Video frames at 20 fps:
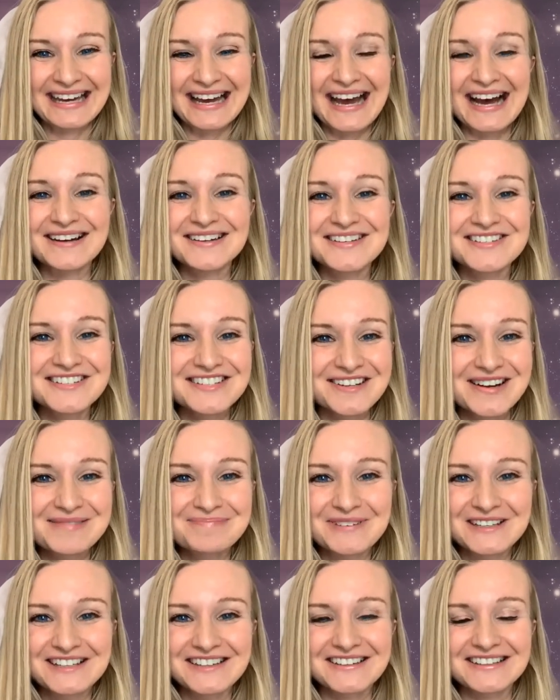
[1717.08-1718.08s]
how you show
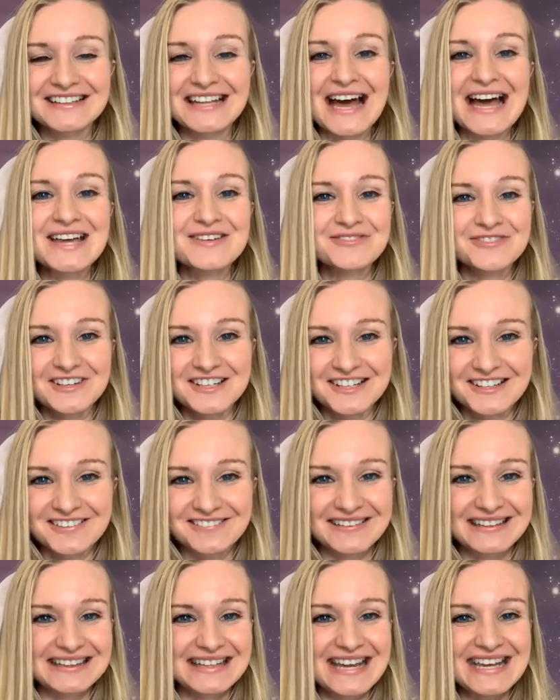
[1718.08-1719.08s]
up in your life, in your
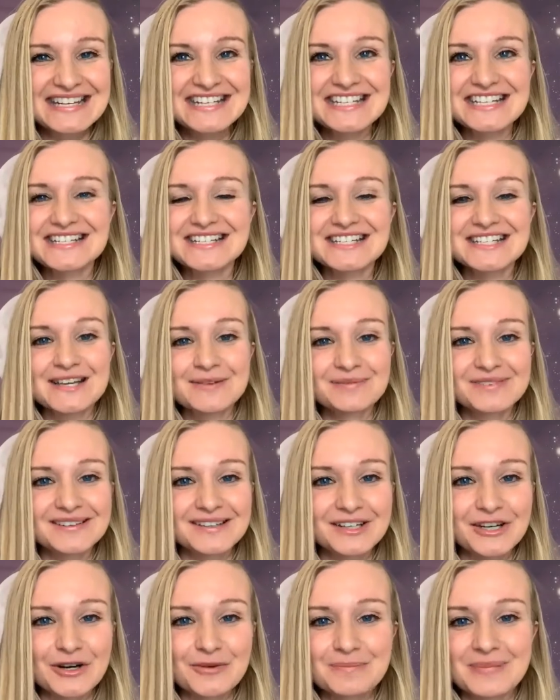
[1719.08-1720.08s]
relationships,
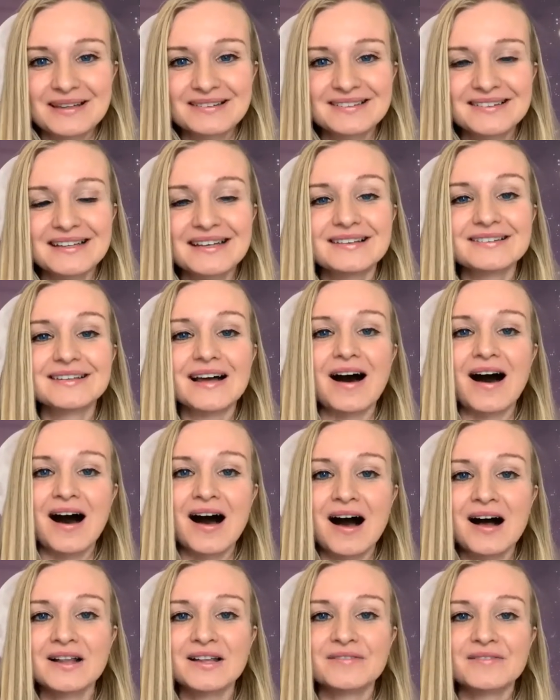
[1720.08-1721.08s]
in your business.
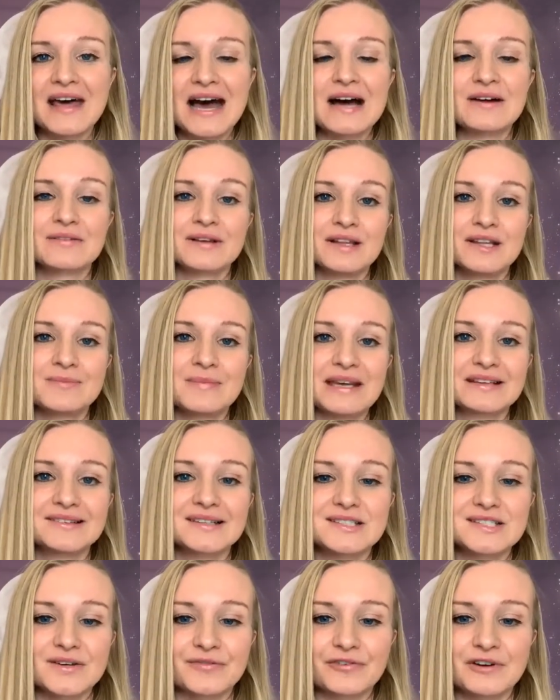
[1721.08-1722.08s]
All of that really makes
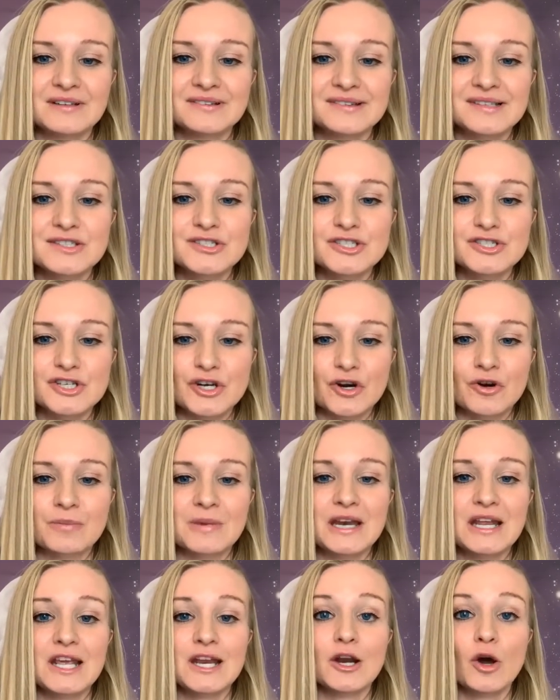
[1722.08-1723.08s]
a difference in
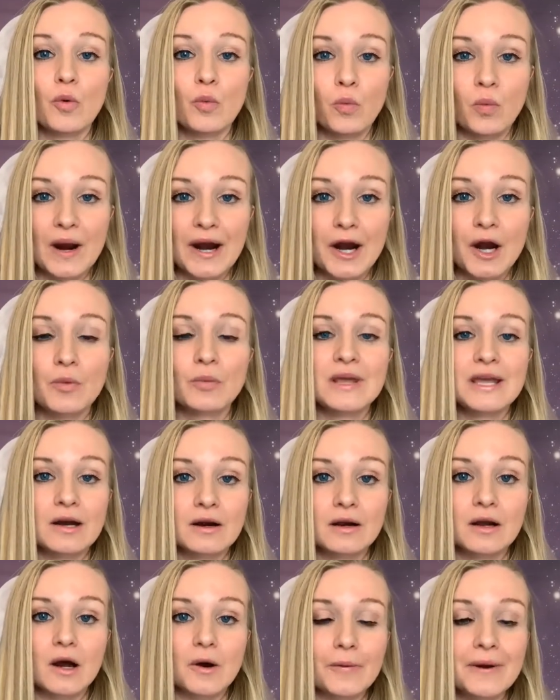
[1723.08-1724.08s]
determining where we
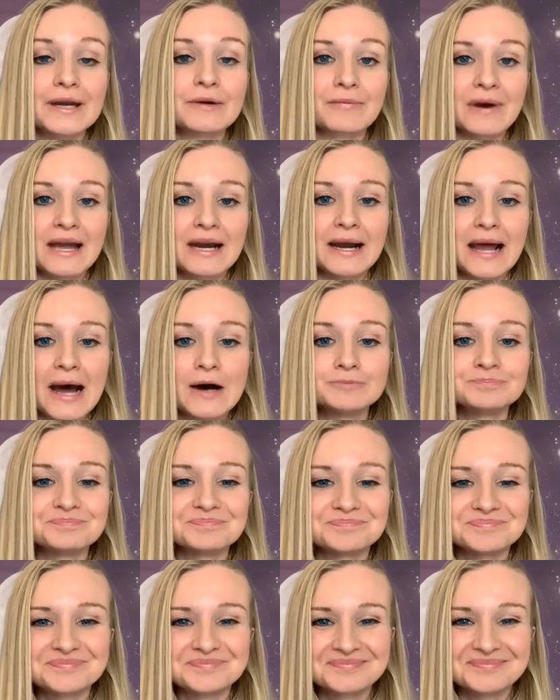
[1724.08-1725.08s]
are going right now.
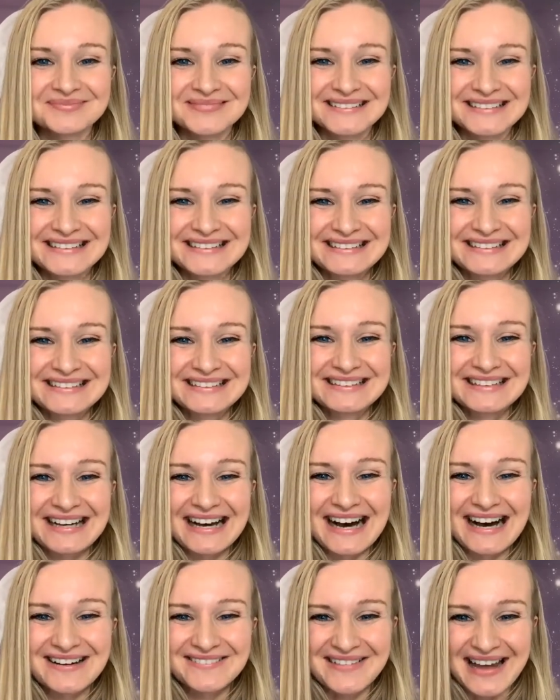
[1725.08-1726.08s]

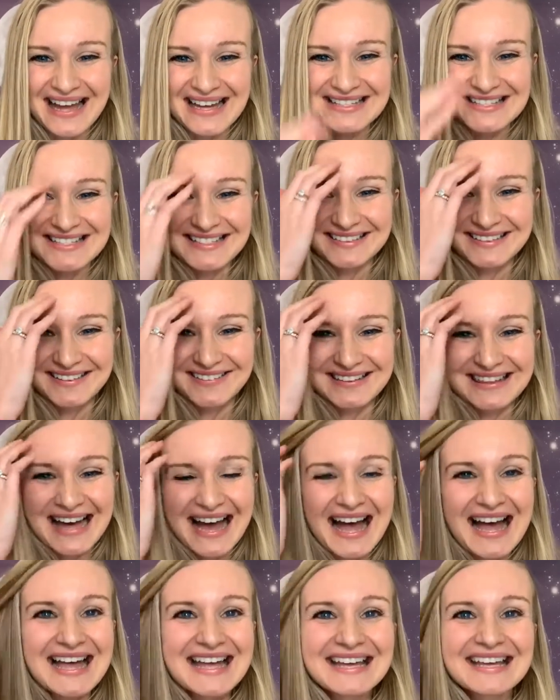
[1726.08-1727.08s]
All right, so
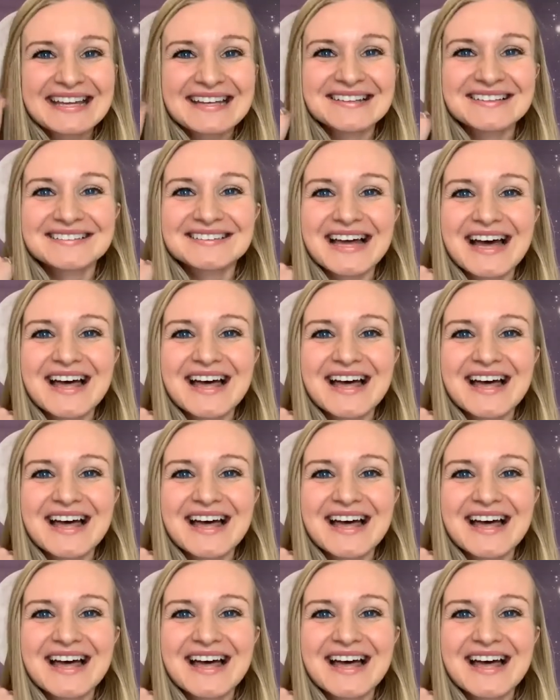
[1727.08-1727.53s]
that is